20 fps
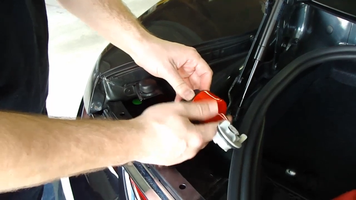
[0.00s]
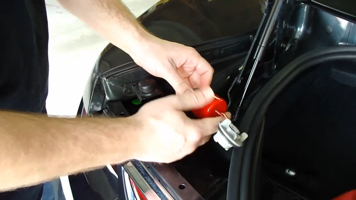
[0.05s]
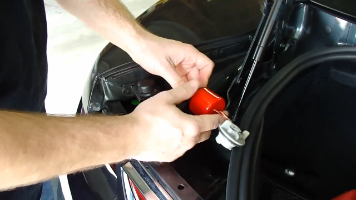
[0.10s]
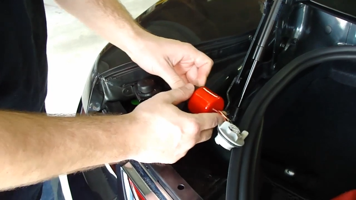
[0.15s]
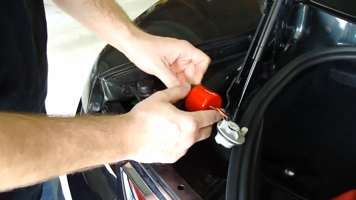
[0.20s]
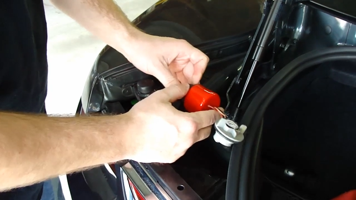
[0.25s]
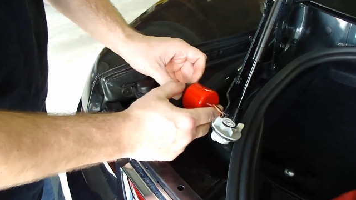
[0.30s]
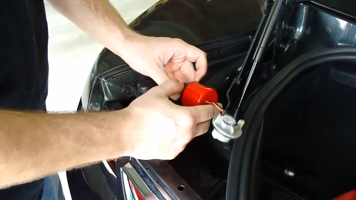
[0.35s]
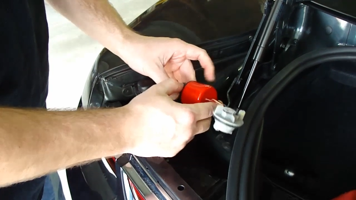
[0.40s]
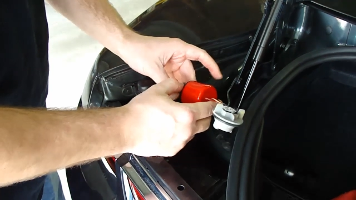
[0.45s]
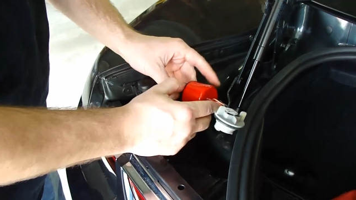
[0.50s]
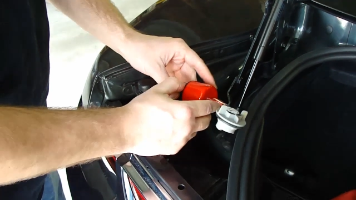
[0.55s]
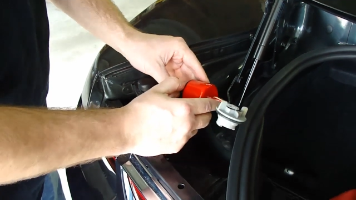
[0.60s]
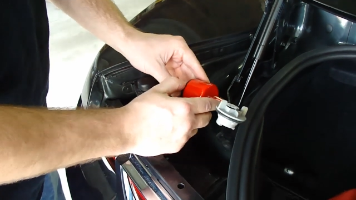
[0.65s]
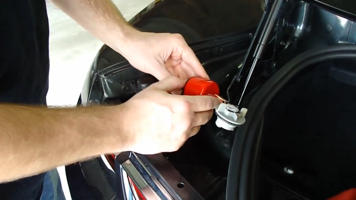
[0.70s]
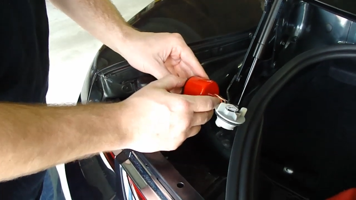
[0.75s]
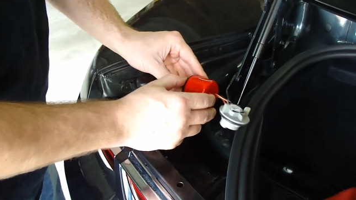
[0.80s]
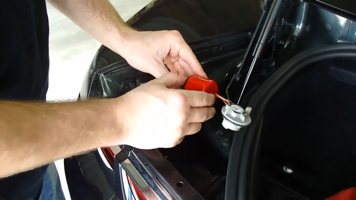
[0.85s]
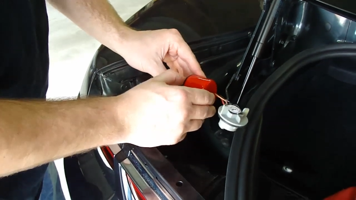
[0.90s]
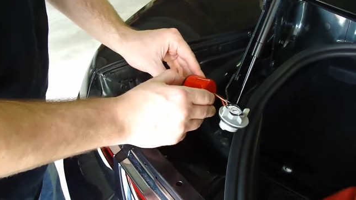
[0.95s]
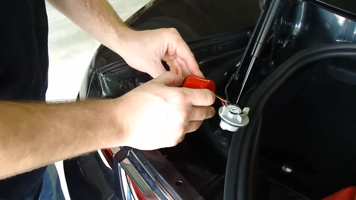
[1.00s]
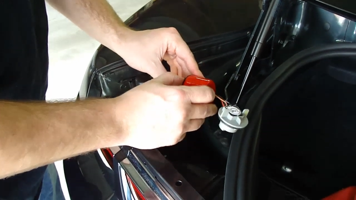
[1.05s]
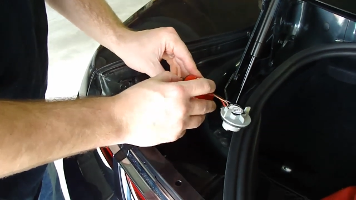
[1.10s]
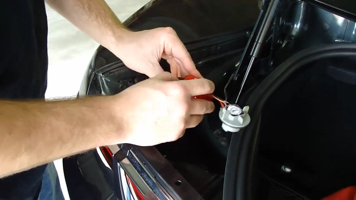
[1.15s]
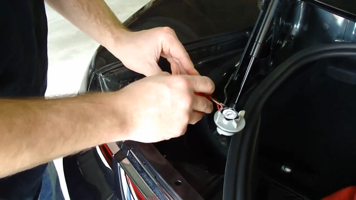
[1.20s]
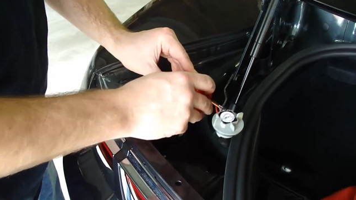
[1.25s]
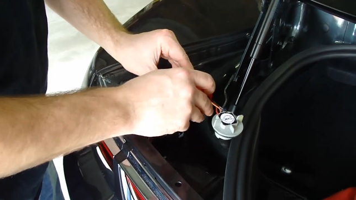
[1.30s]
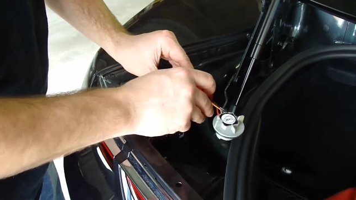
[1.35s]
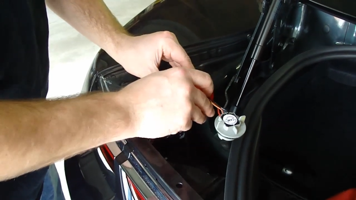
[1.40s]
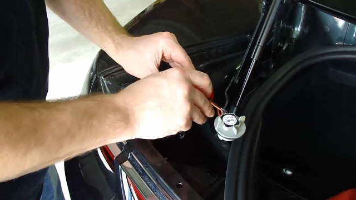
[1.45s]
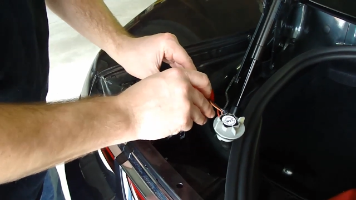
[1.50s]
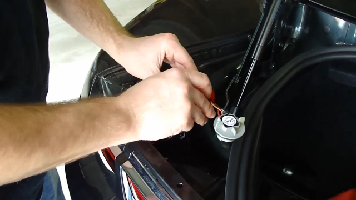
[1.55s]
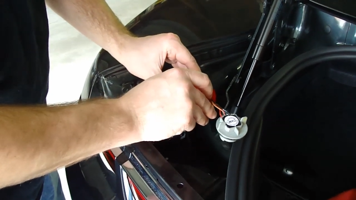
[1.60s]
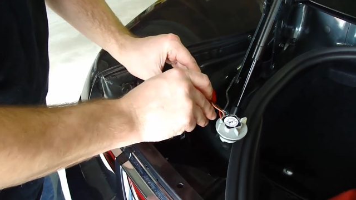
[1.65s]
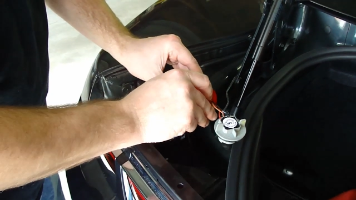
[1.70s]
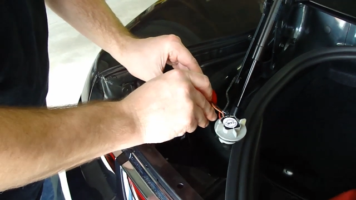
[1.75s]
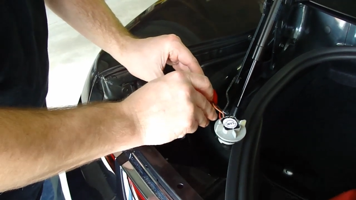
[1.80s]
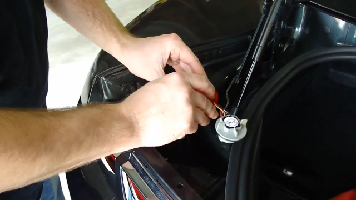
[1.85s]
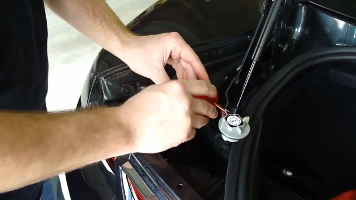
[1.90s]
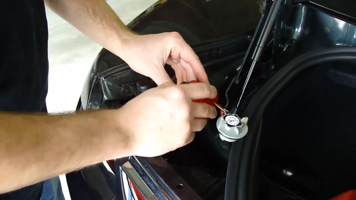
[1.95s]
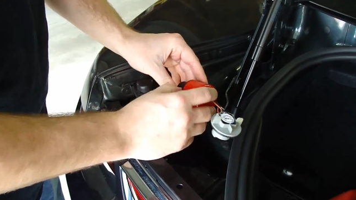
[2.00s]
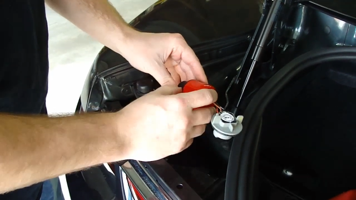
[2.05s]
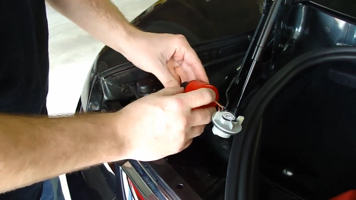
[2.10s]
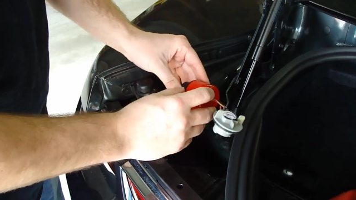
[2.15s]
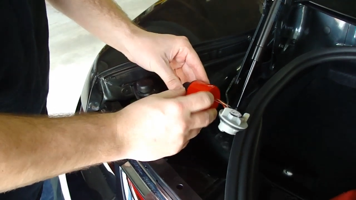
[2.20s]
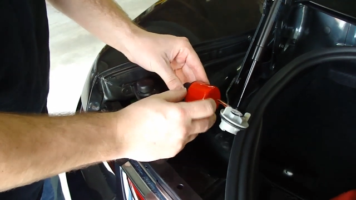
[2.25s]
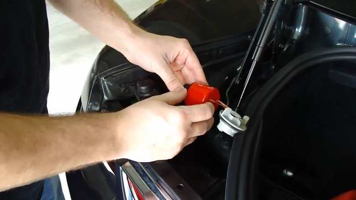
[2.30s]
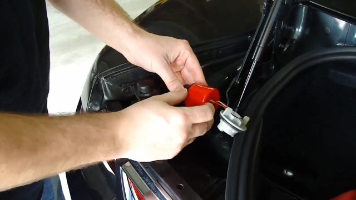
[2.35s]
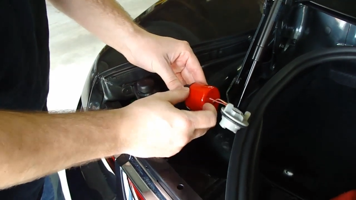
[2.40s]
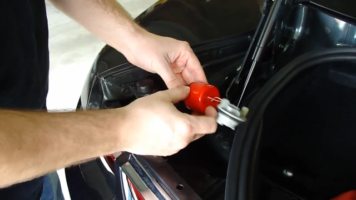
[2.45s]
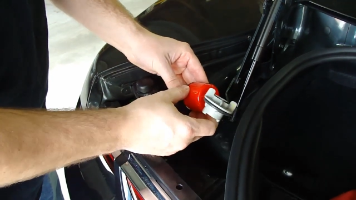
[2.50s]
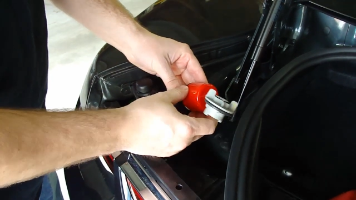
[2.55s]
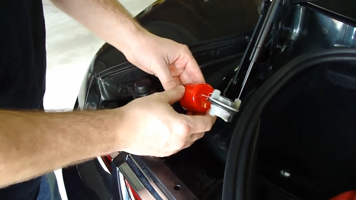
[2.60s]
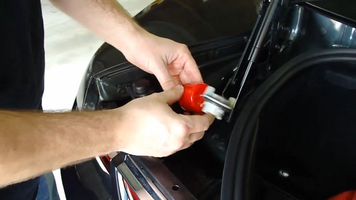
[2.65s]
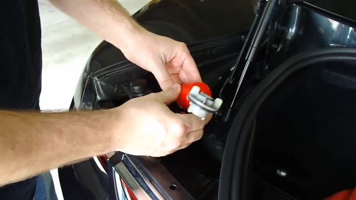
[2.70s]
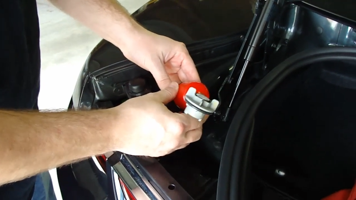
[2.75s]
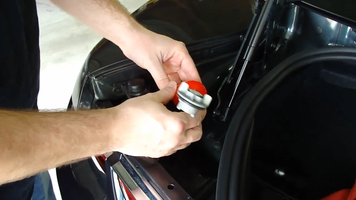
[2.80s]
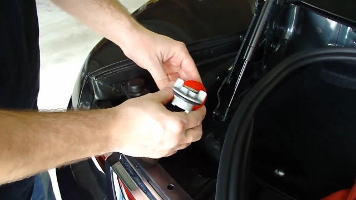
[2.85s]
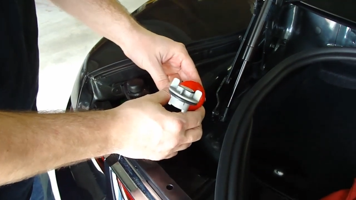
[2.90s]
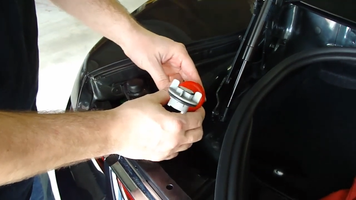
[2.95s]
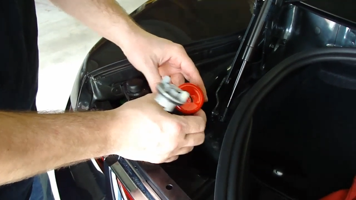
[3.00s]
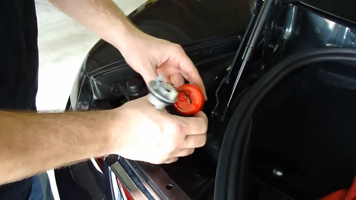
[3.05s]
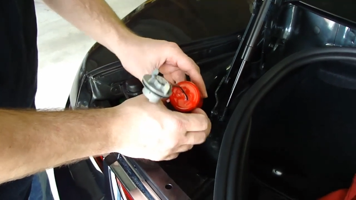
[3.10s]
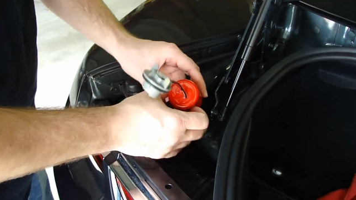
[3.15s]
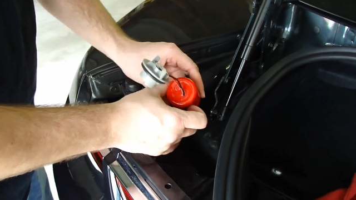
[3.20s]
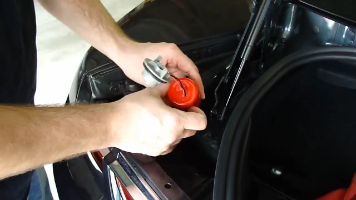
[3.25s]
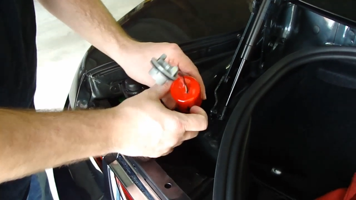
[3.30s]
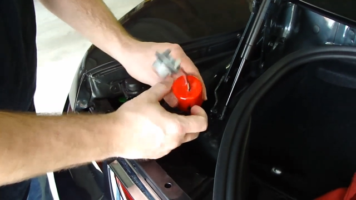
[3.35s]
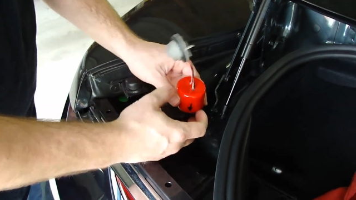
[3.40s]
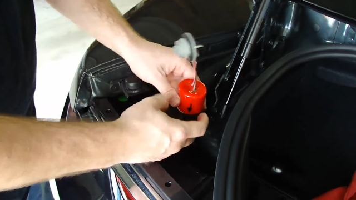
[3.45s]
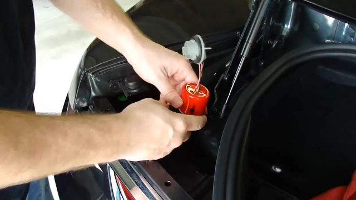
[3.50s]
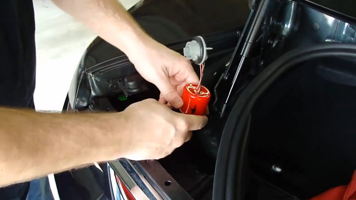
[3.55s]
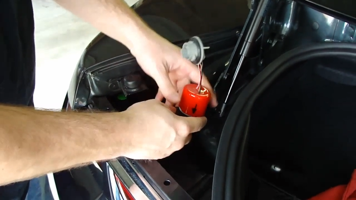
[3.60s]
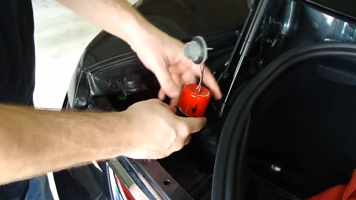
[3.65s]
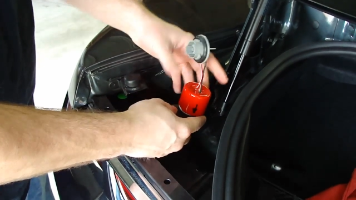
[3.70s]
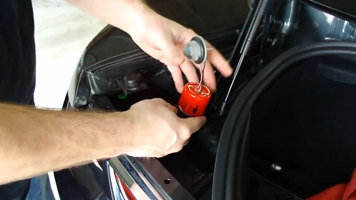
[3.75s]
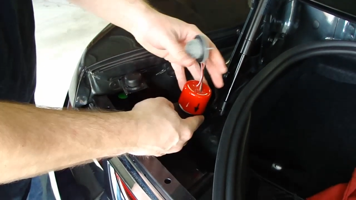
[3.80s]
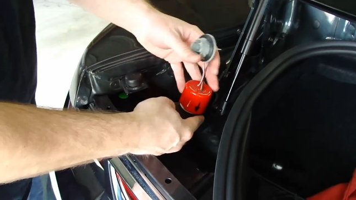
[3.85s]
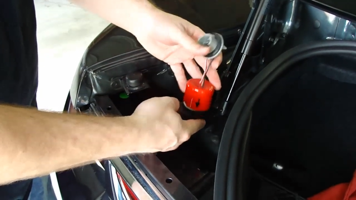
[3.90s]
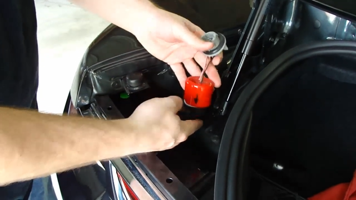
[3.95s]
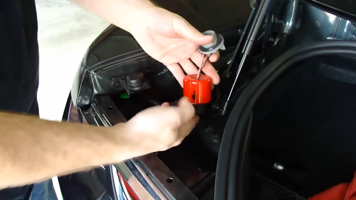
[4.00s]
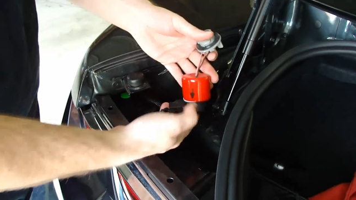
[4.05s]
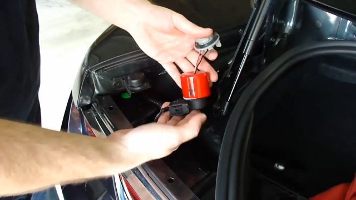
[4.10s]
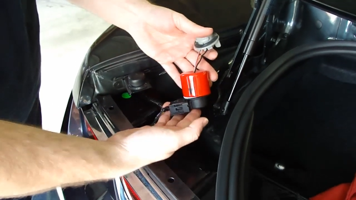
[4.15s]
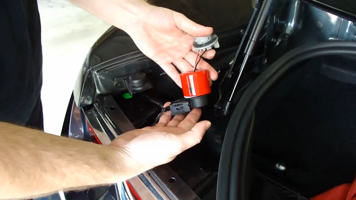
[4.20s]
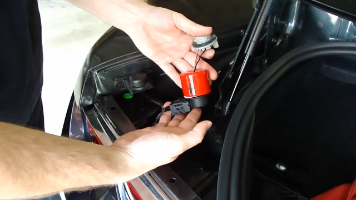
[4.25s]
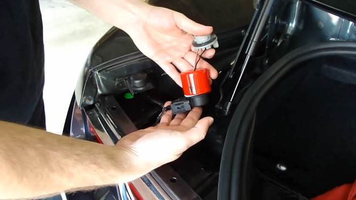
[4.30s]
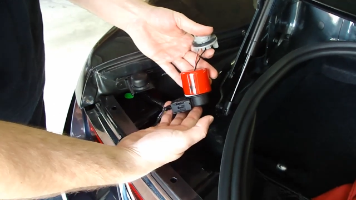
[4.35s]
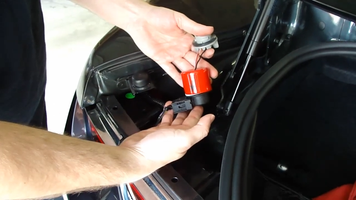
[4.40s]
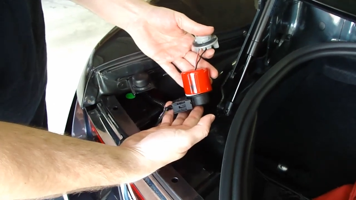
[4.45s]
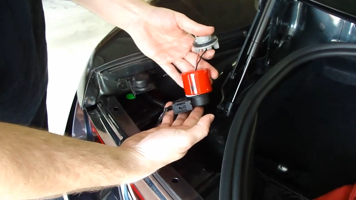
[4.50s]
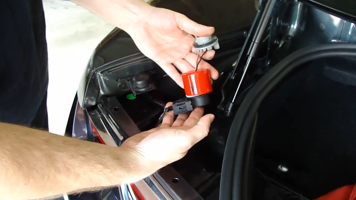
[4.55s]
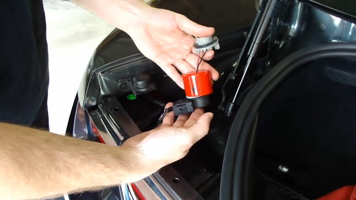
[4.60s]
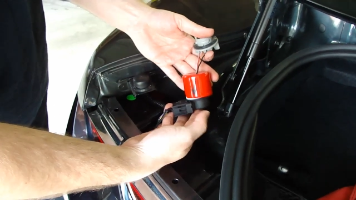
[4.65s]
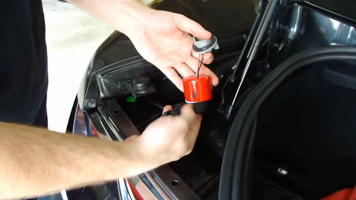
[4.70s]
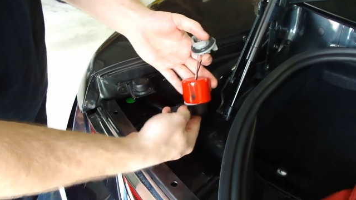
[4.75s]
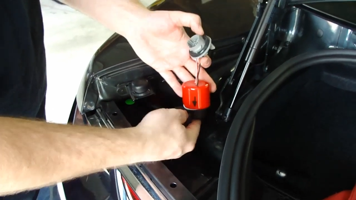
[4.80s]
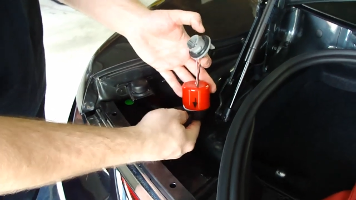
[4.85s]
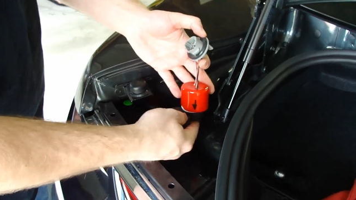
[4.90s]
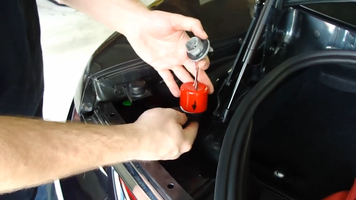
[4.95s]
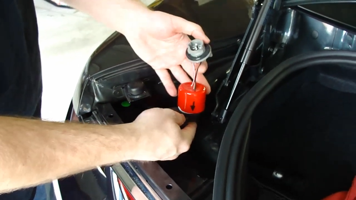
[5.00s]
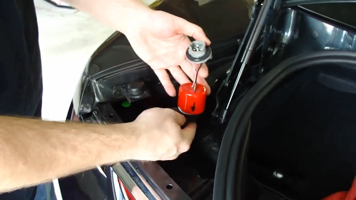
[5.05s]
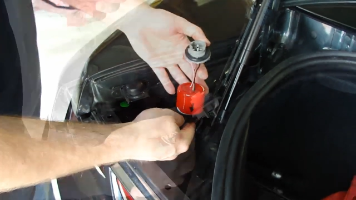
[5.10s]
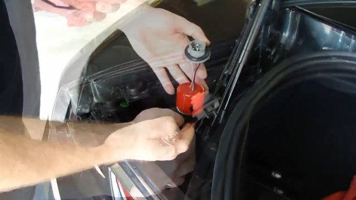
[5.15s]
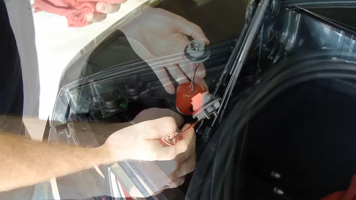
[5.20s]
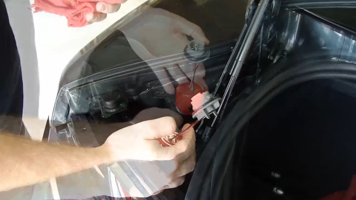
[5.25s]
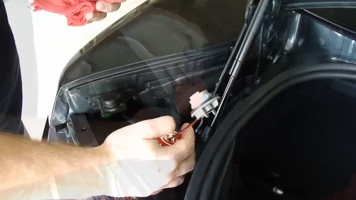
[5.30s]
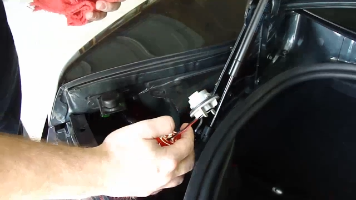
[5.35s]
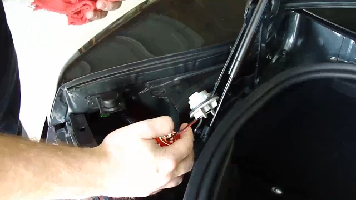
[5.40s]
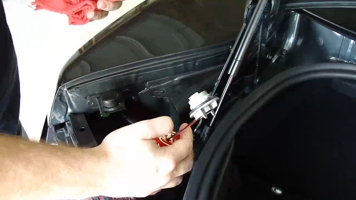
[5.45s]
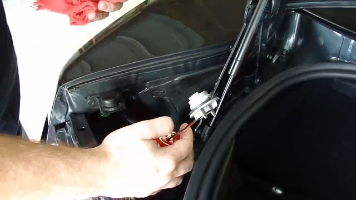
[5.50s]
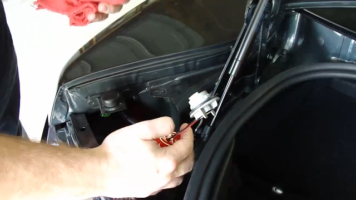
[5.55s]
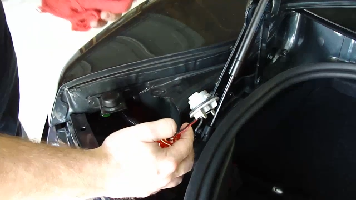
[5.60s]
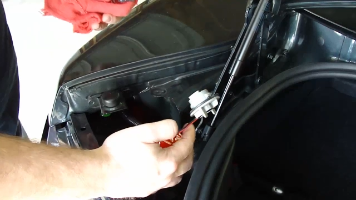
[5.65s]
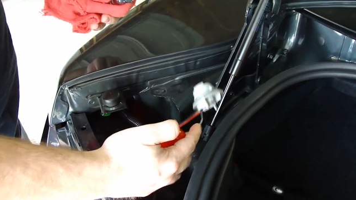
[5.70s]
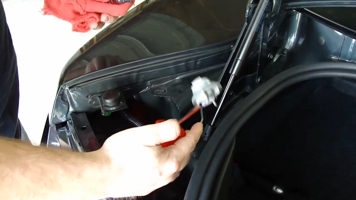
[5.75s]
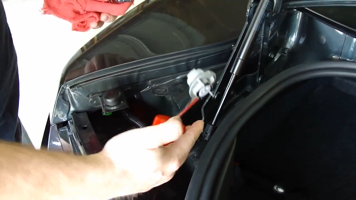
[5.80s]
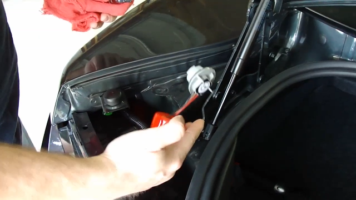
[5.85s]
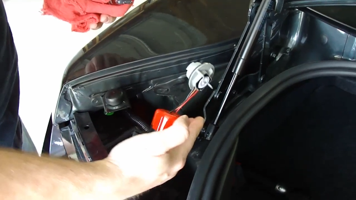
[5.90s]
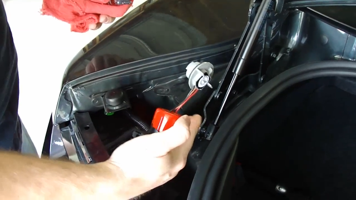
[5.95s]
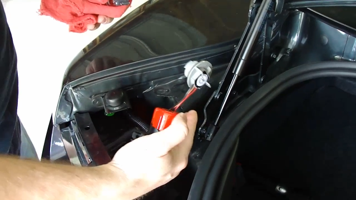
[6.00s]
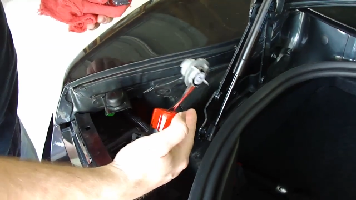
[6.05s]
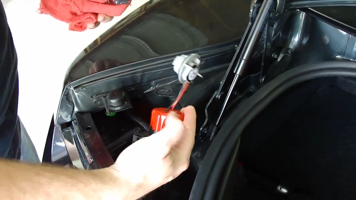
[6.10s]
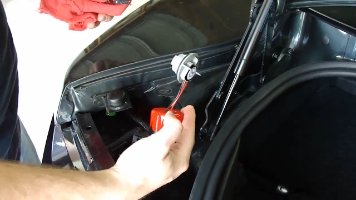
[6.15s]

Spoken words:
Nobody's mouth can be seen.